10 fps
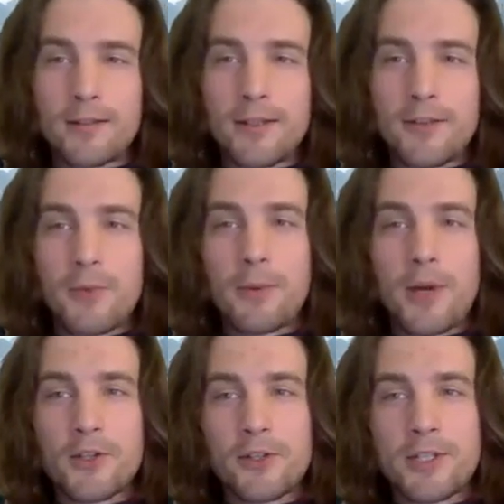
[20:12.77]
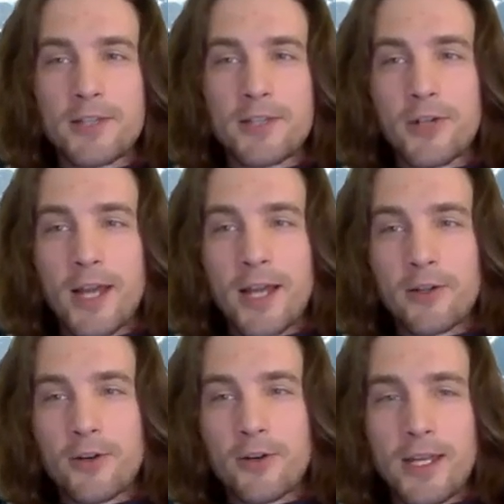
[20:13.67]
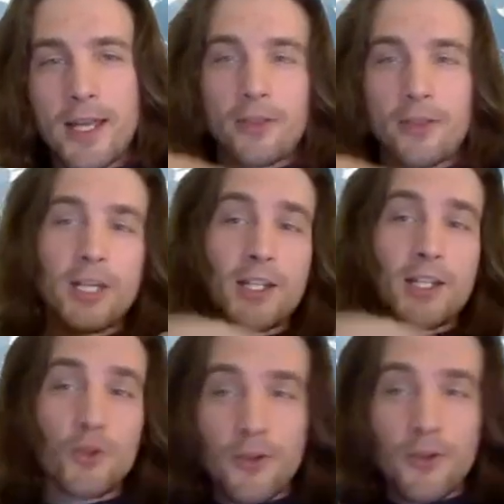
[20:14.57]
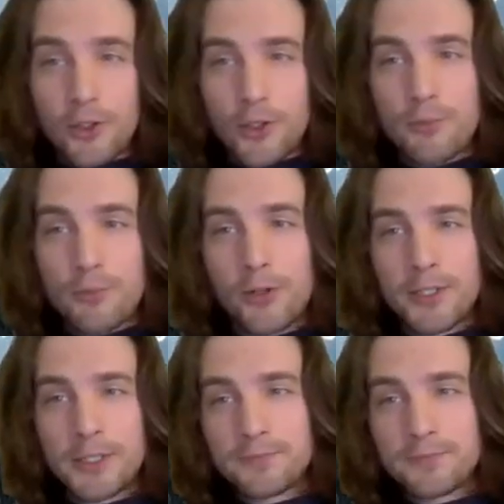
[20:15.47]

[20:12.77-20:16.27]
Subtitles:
of my modular tensor category and look at its trivial component.